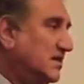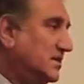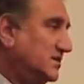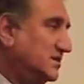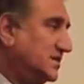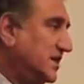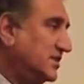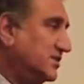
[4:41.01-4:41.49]

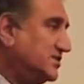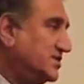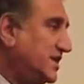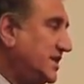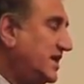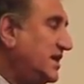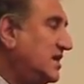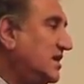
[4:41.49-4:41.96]
the other
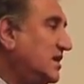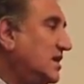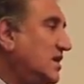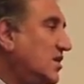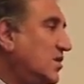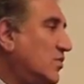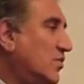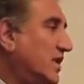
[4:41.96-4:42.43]
day
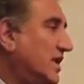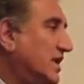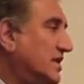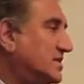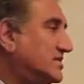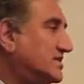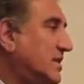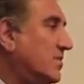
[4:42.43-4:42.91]
when
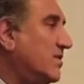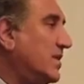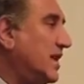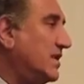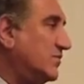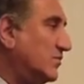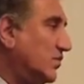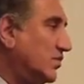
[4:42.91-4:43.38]
some
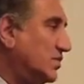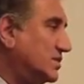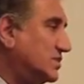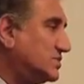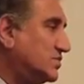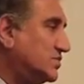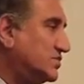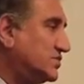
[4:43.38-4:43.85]
envoys
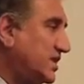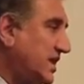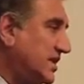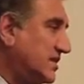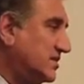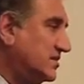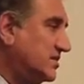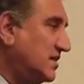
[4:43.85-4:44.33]
were
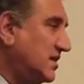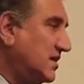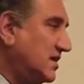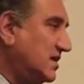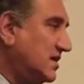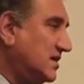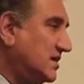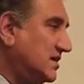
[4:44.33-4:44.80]
taken
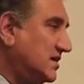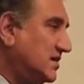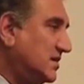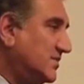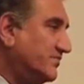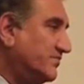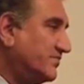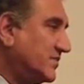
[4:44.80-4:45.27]

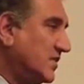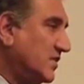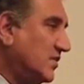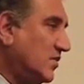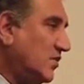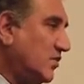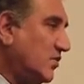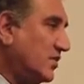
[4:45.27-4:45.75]

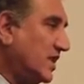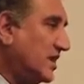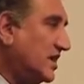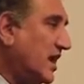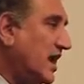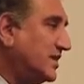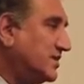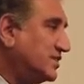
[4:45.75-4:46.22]
on a
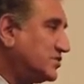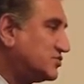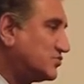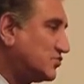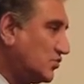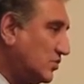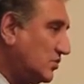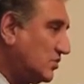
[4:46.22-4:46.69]
guided
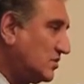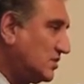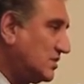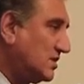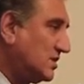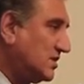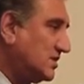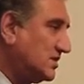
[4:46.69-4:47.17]
tour.
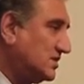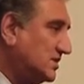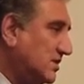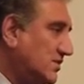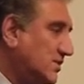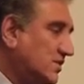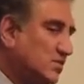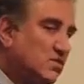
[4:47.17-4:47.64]
They
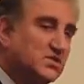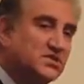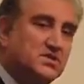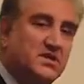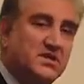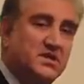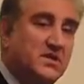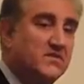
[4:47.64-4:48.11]
were not
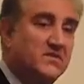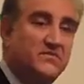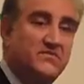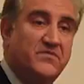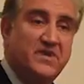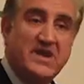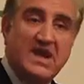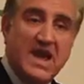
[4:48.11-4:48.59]
given
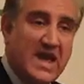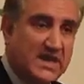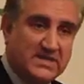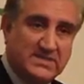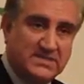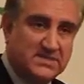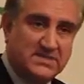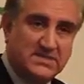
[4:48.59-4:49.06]
free
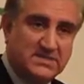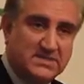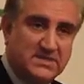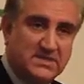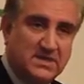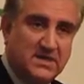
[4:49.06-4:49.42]
access.